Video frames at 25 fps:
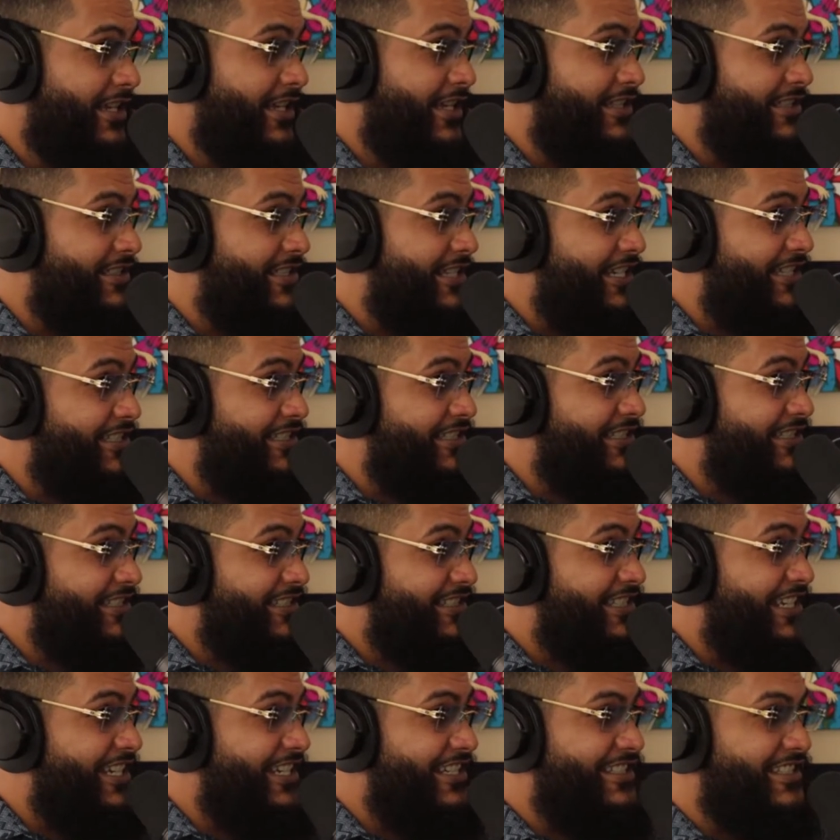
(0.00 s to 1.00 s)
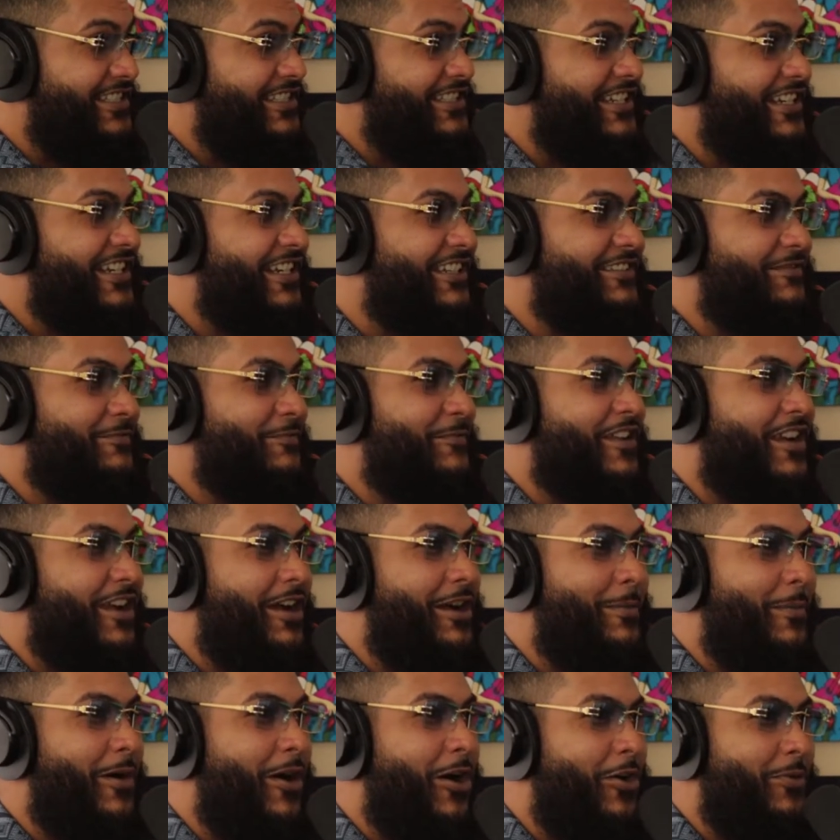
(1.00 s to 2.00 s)
It tis the season tis, to tis,
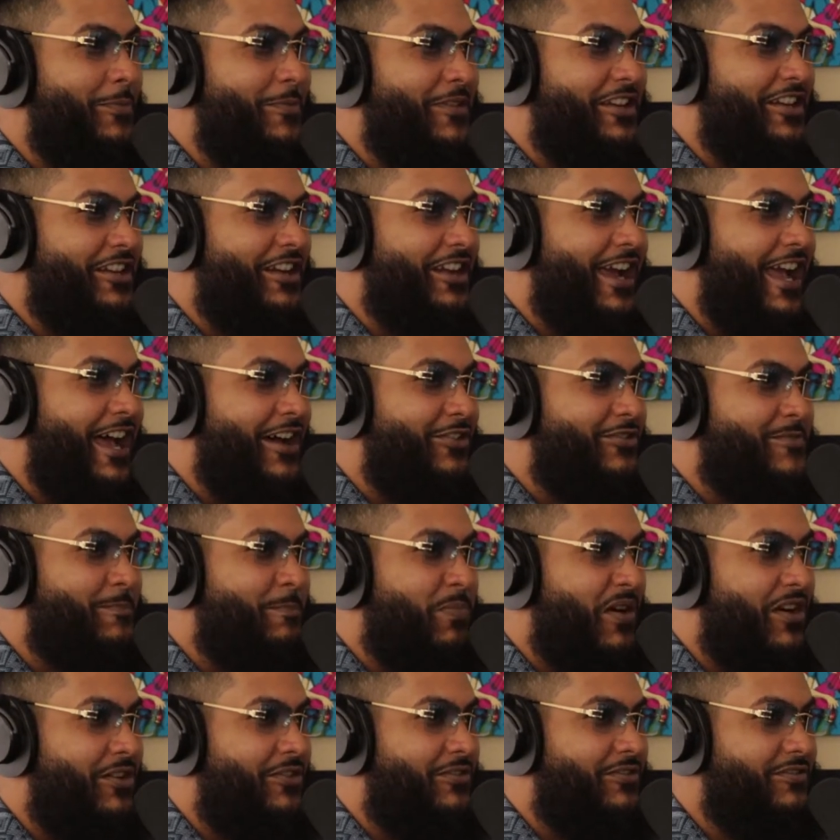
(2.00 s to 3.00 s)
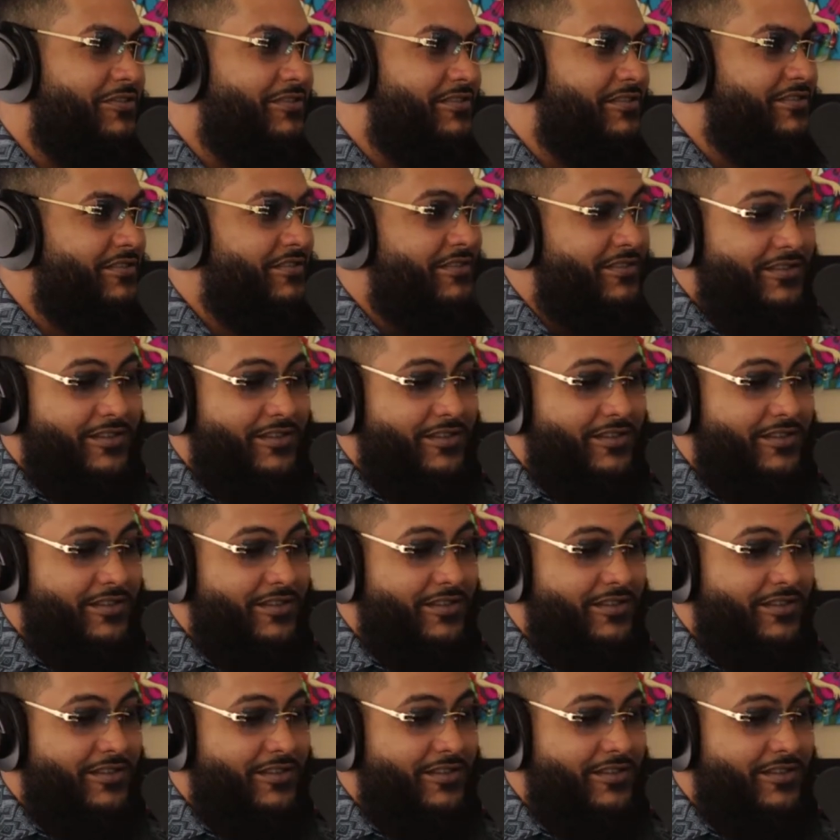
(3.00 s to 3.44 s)
come home to your house burnt.